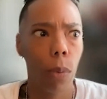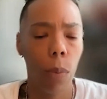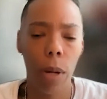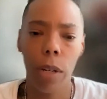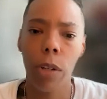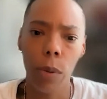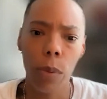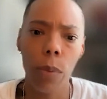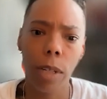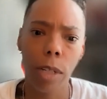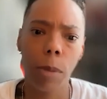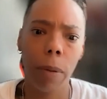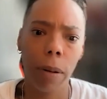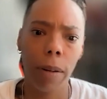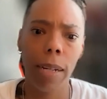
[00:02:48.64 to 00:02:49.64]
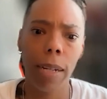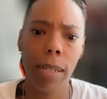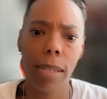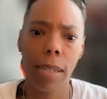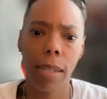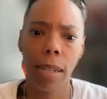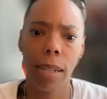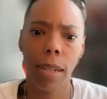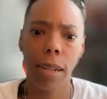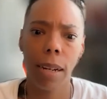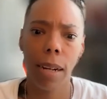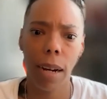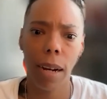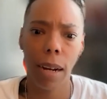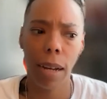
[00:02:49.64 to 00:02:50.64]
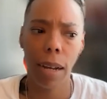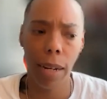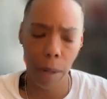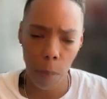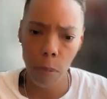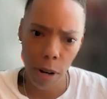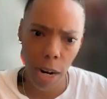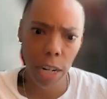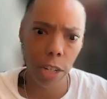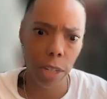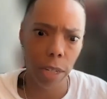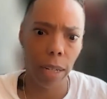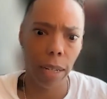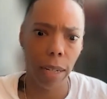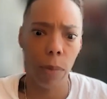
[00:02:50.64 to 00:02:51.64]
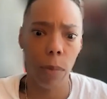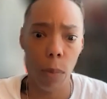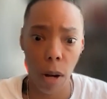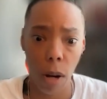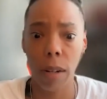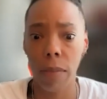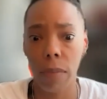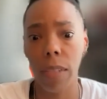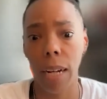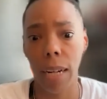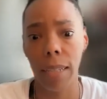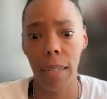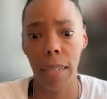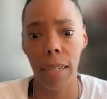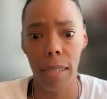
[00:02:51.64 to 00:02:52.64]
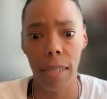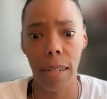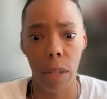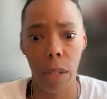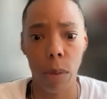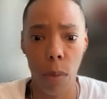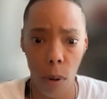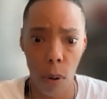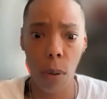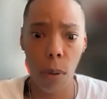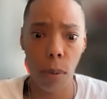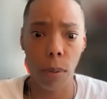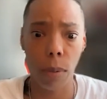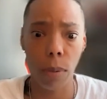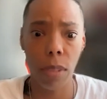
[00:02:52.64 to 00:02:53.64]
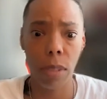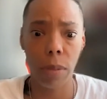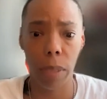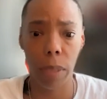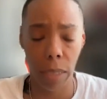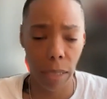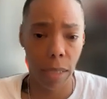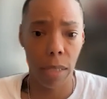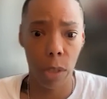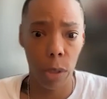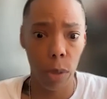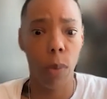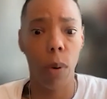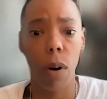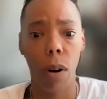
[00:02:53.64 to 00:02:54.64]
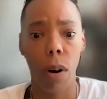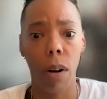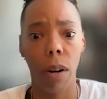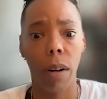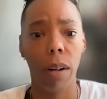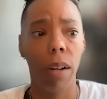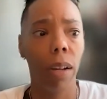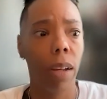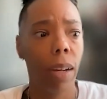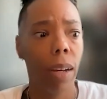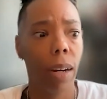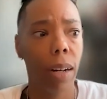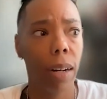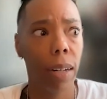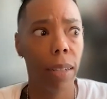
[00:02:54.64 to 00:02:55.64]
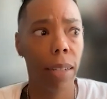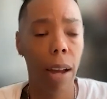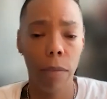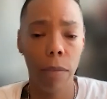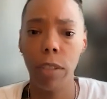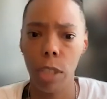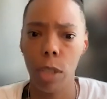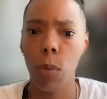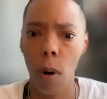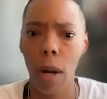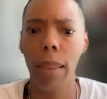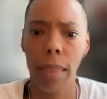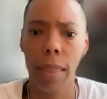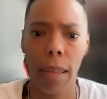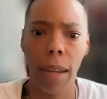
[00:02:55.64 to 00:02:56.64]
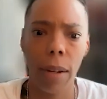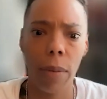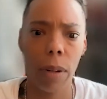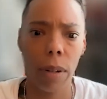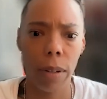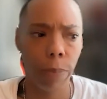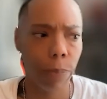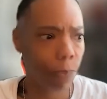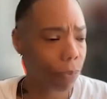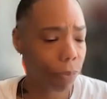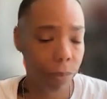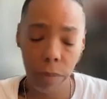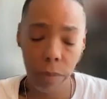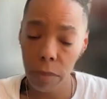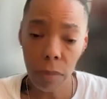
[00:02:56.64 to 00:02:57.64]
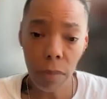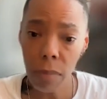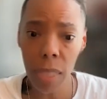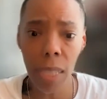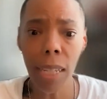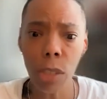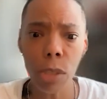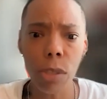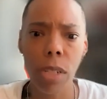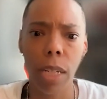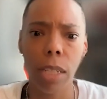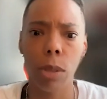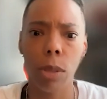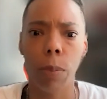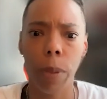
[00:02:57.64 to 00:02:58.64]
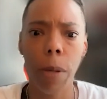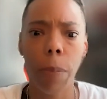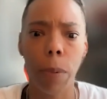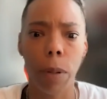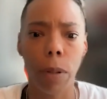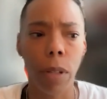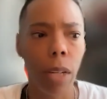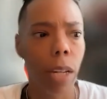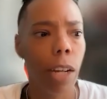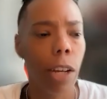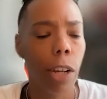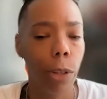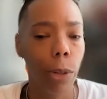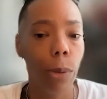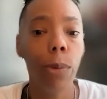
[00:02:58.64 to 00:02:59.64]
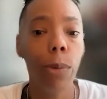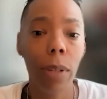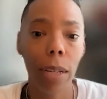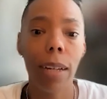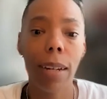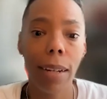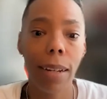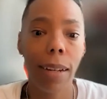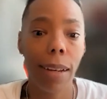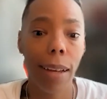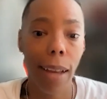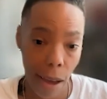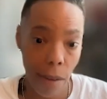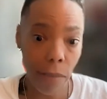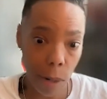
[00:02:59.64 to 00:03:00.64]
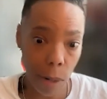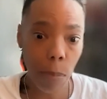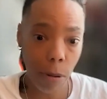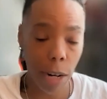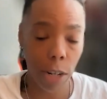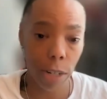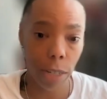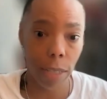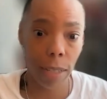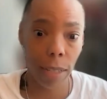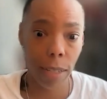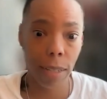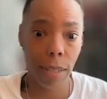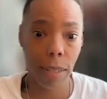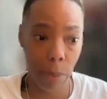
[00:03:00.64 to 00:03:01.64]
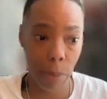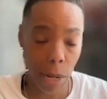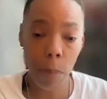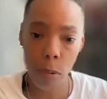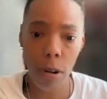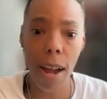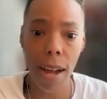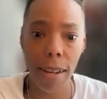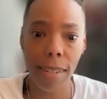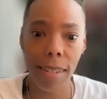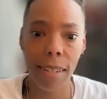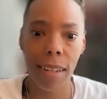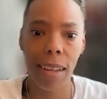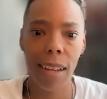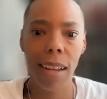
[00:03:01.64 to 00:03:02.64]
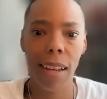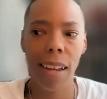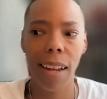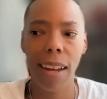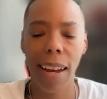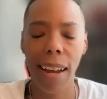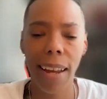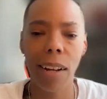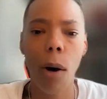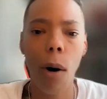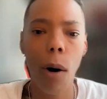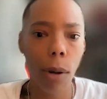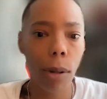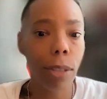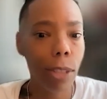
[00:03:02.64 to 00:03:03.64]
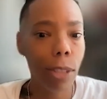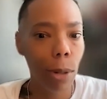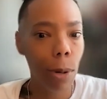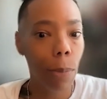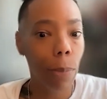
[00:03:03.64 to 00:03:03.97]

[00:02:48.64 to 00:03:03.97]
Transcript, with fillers: when you experience an oppression and one of the identities that you hold, because you are uh, never just one thing. We're intersectional people. You can have an oppression, be oppressed, and also